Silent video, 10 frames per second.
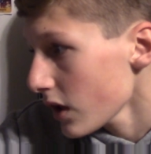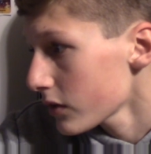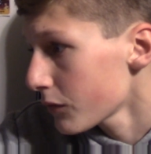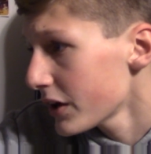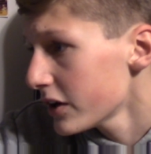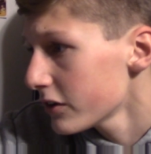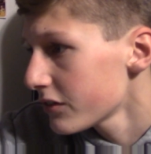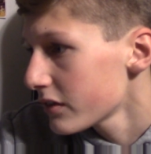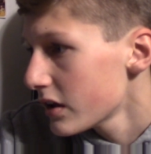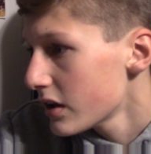The
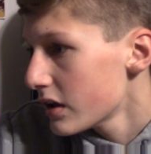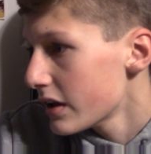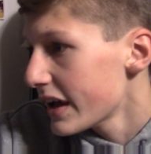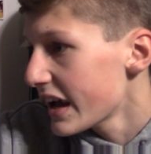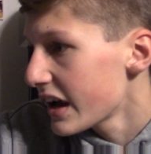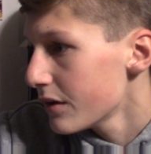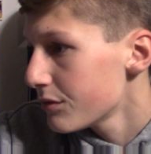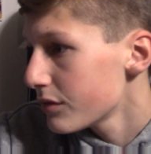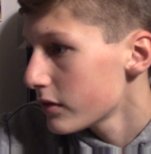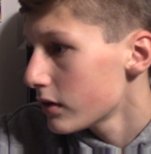Raiders
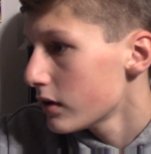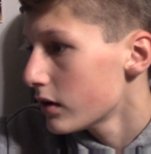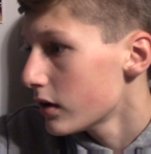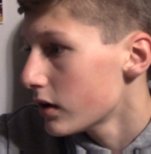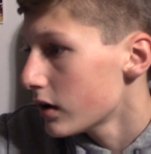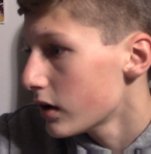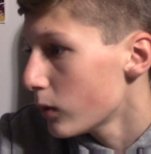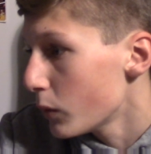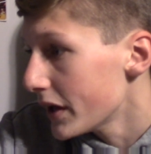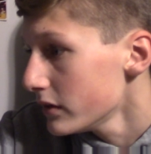have a
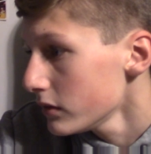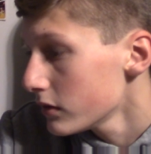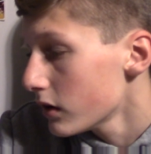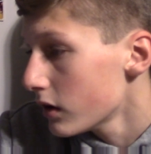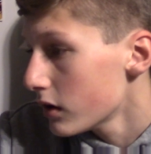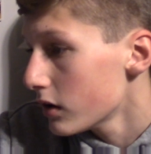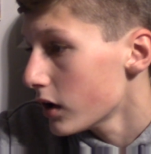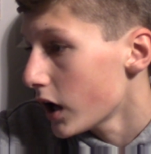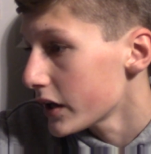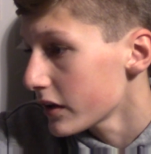win
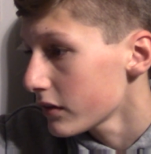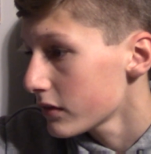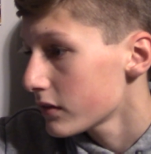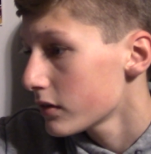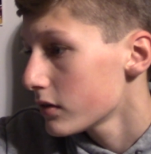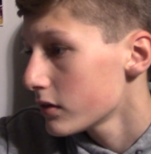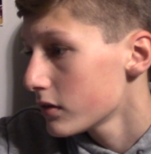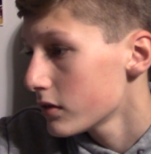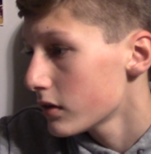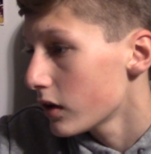against
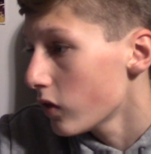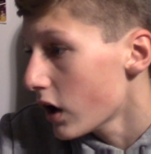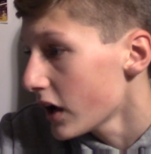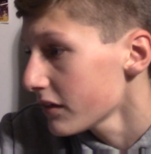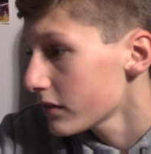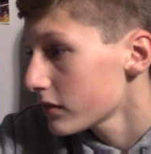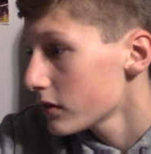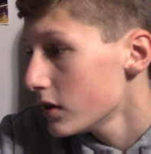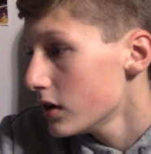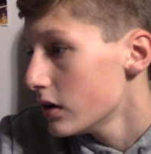a loss,
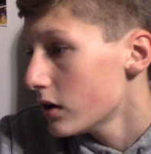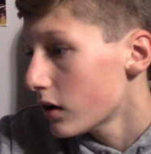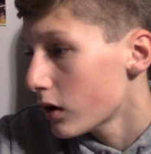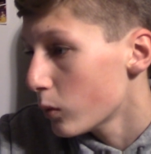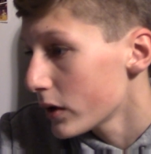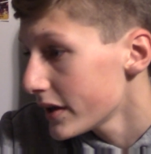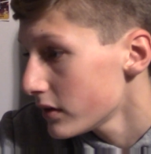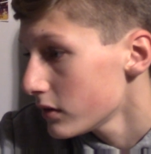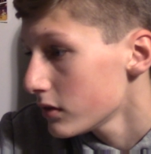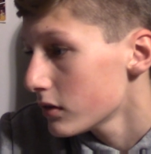a
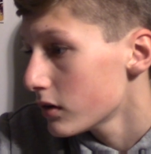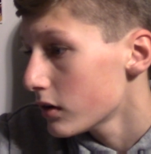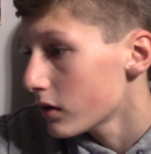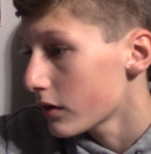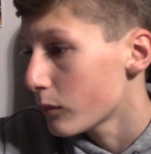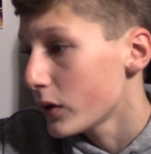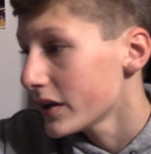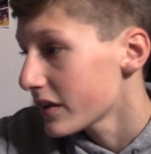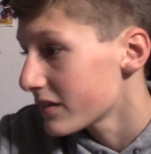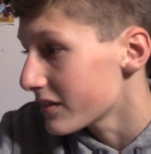win, a win
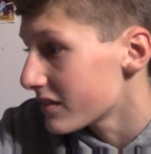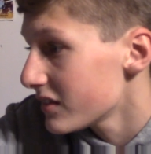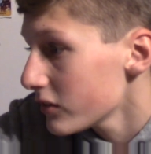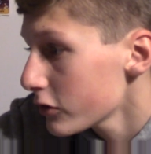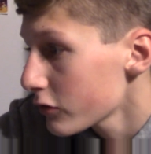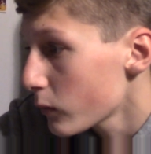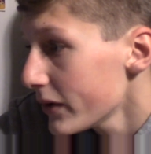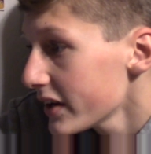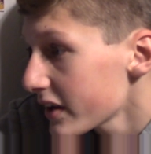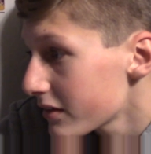against the Steelers, a
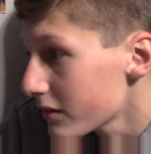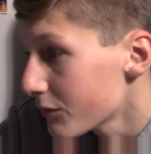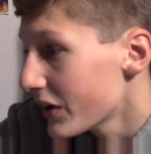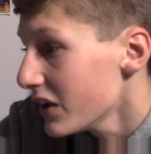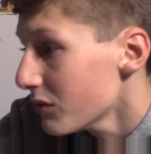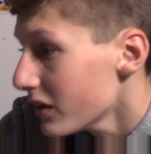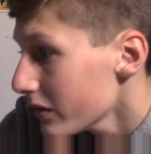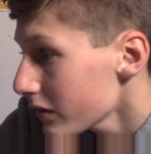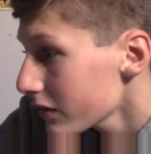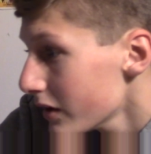win against the
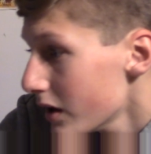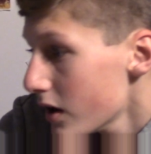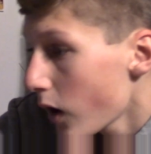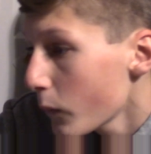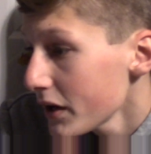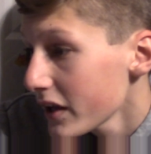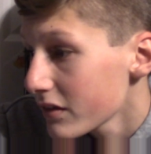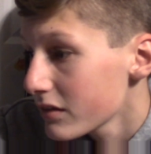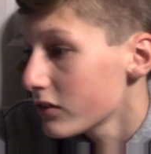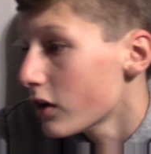Ravens, win
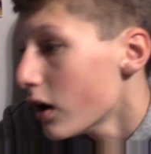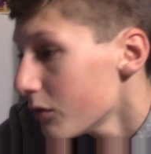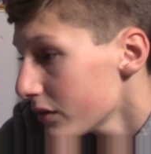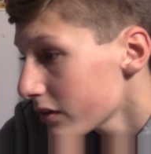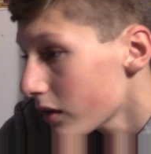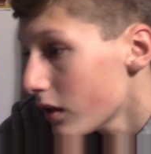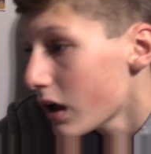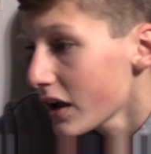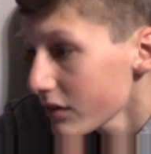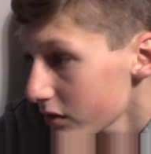against the Dolphins, a
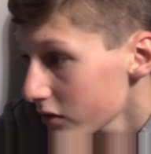loss